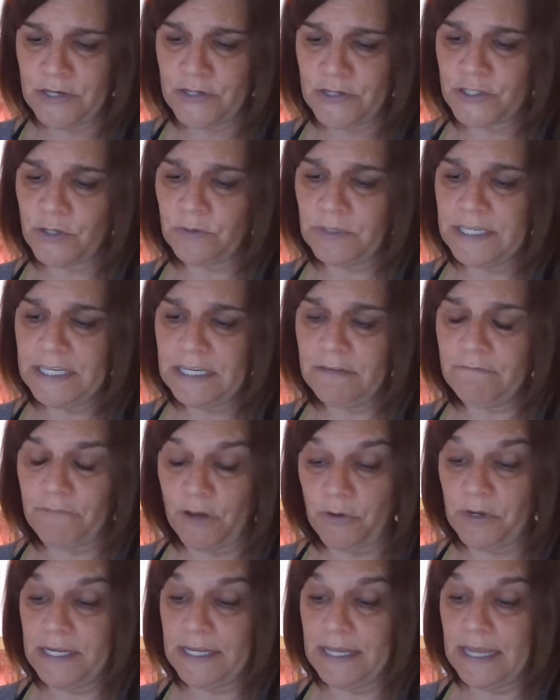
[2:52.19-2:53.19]
So Lincoln
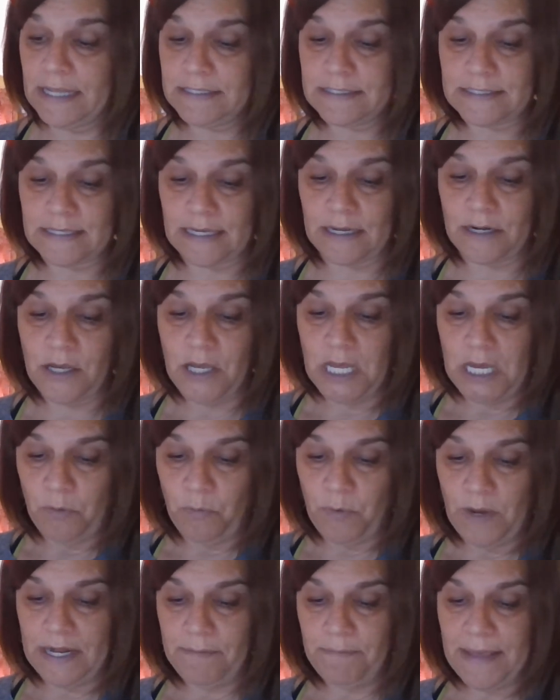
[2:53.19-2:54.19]
voted against it.
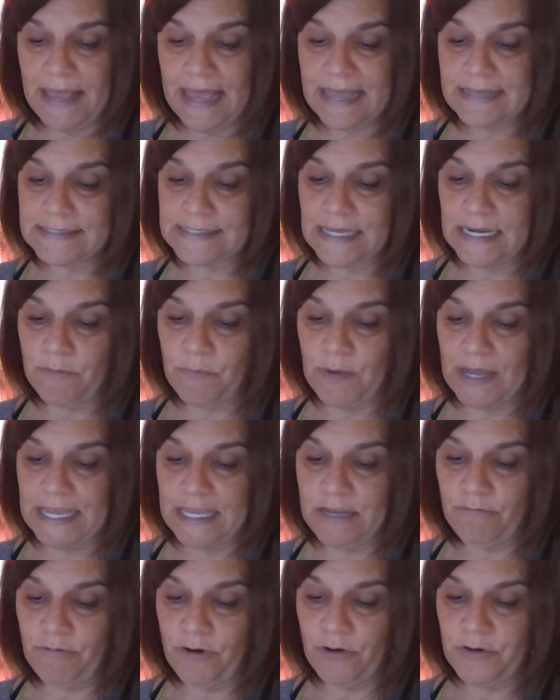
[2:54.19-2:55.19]
When it passed anyway,
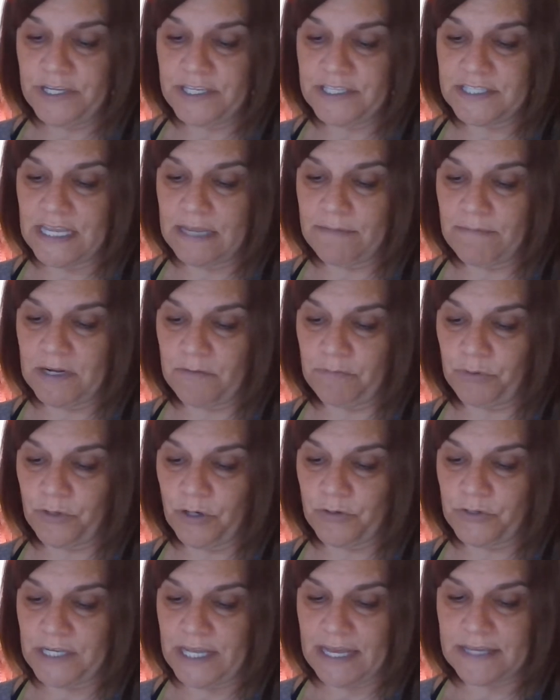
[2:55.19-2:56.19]
he wrote his statement of
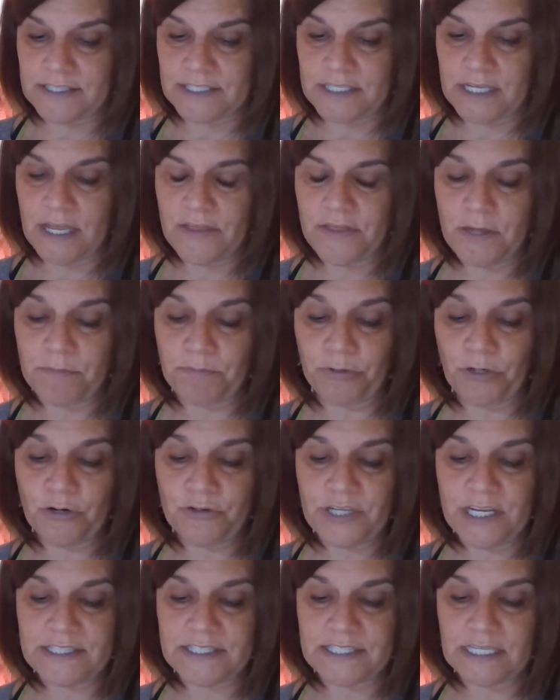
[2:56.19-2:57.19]
protest. The
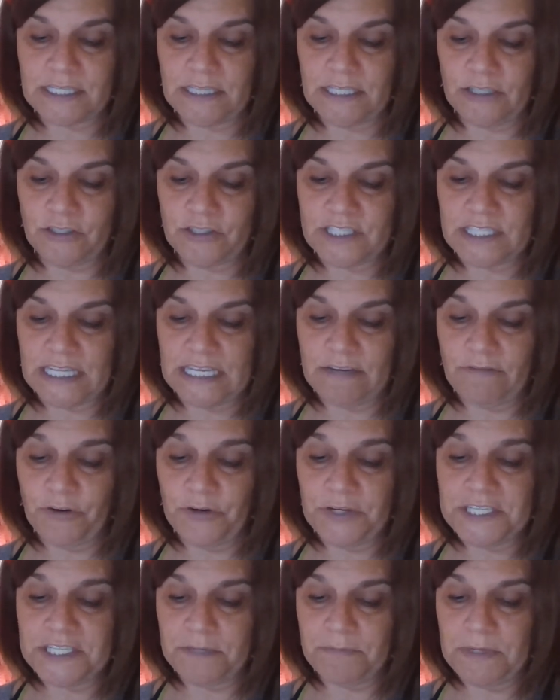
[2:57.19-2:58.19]
protest declared
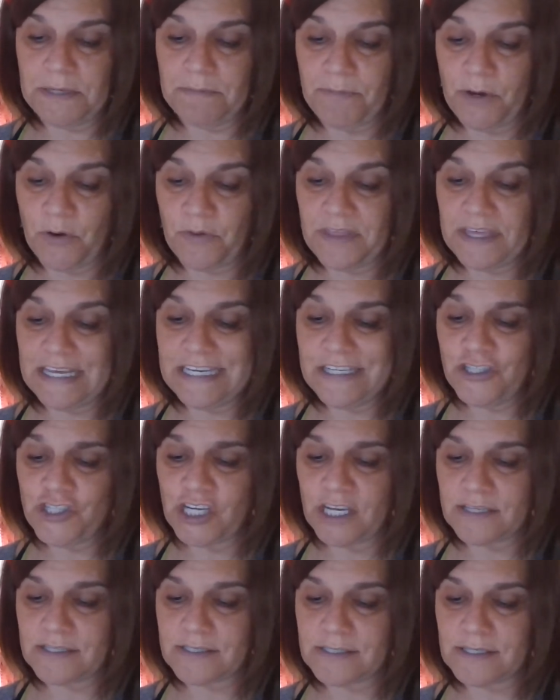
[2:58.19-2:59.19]
slavery to be both
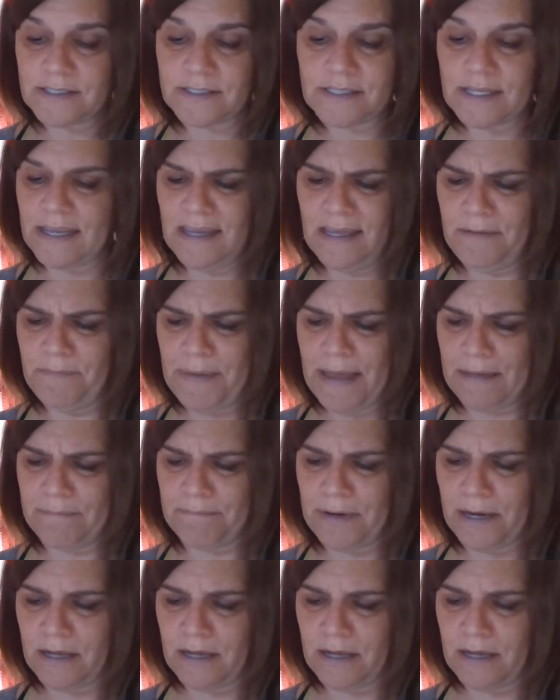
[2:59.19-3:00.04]
injustice and bad